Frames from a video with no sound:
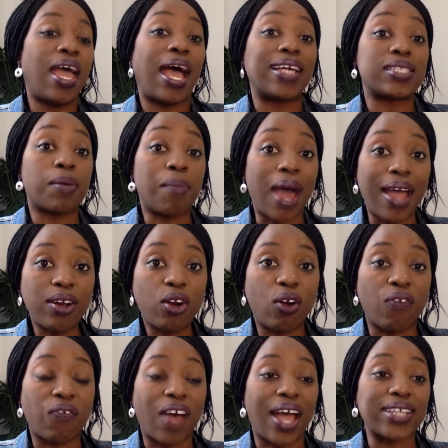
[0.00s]
As a matter
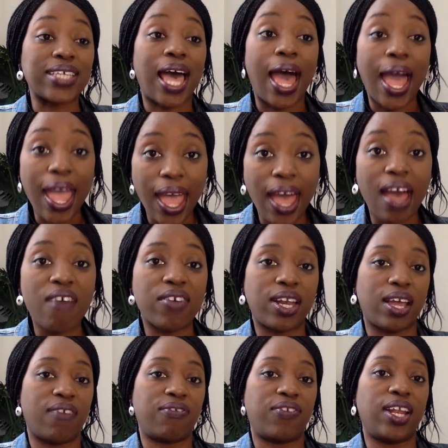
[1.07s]
of fact, I have an
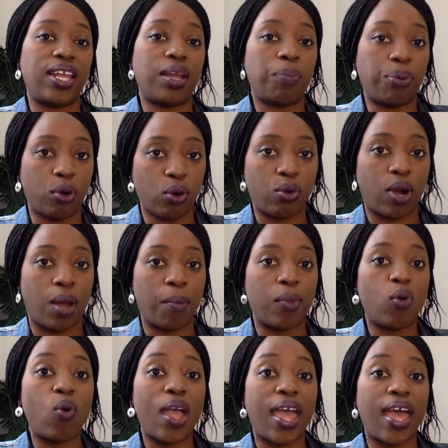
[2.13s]
affiliate program
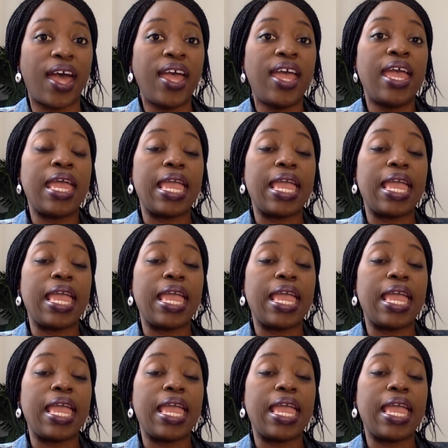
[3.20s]
where